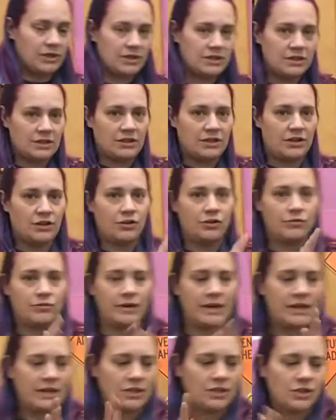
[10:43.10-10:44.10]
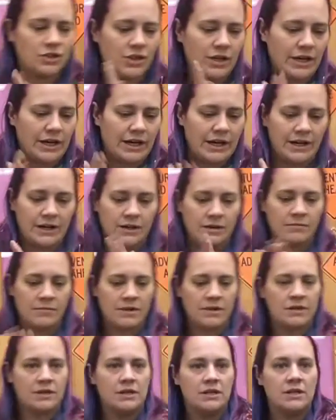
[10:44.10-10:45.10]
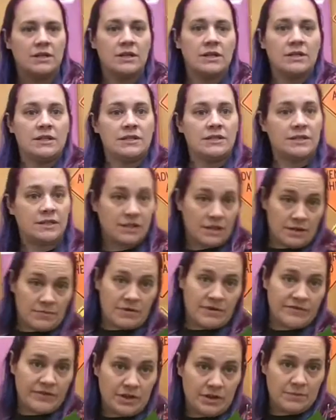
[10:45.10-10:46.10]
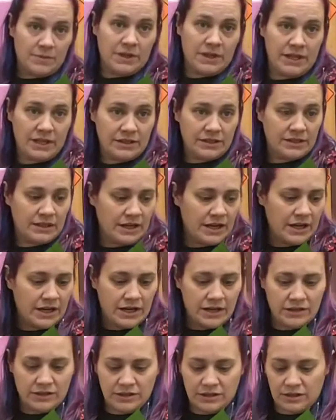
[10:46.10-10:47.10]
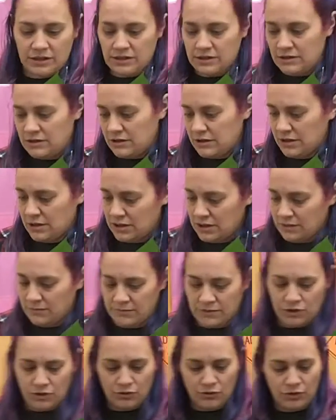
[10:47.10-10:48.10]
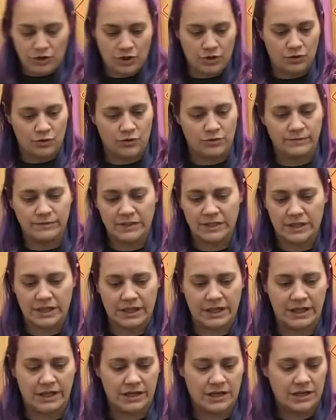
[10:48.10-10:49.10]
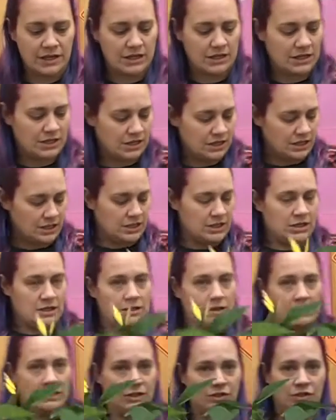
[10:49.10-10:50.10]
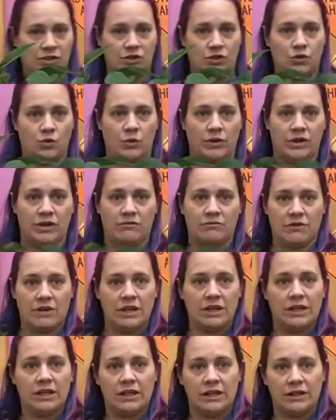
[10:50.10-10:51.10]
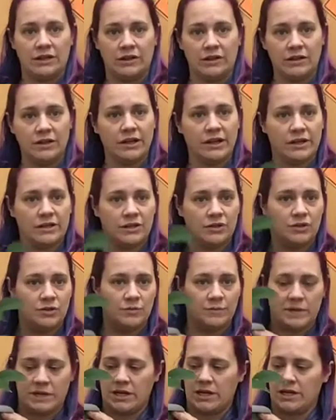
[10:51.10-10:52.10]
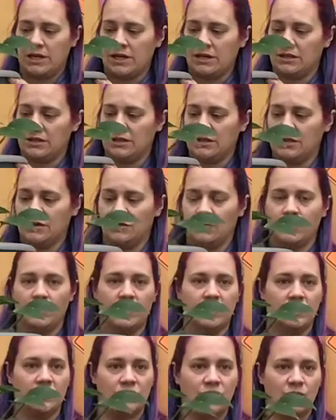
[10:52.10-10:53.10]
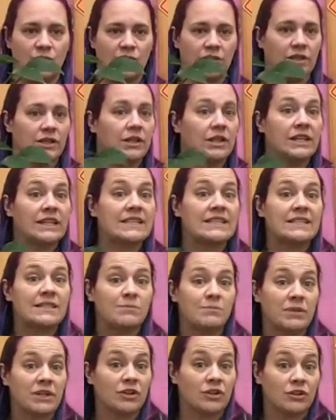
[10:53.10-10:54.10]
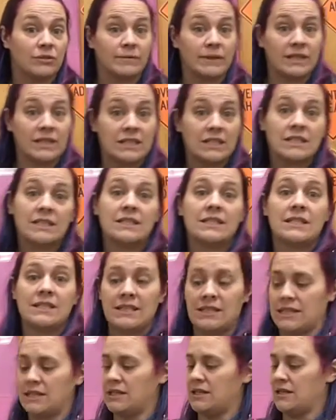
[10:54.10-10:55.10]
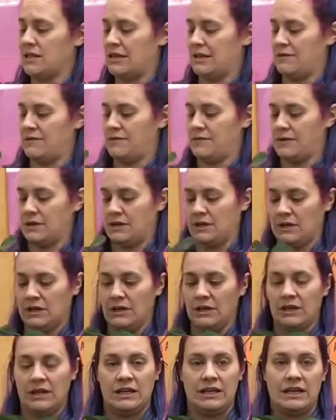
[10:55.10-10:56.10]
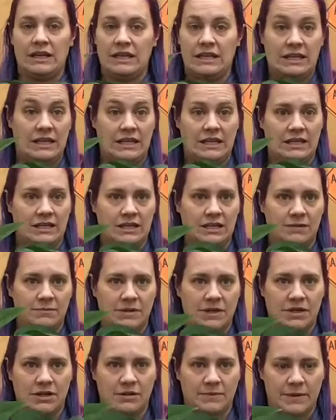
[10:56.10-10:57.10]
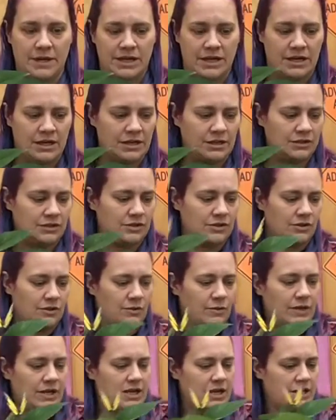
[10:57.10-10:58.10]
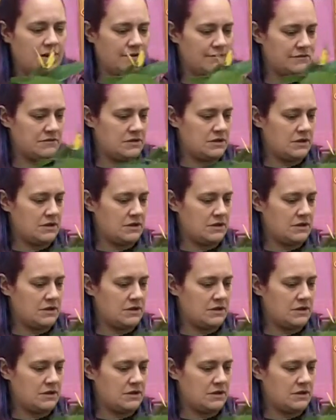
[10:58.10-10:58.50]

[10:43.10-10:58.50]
did a great job. Some of our plants got new homes, like this twin right here got a new pot because we're going to do a little experiment to see if it needed a bigger pot. So we have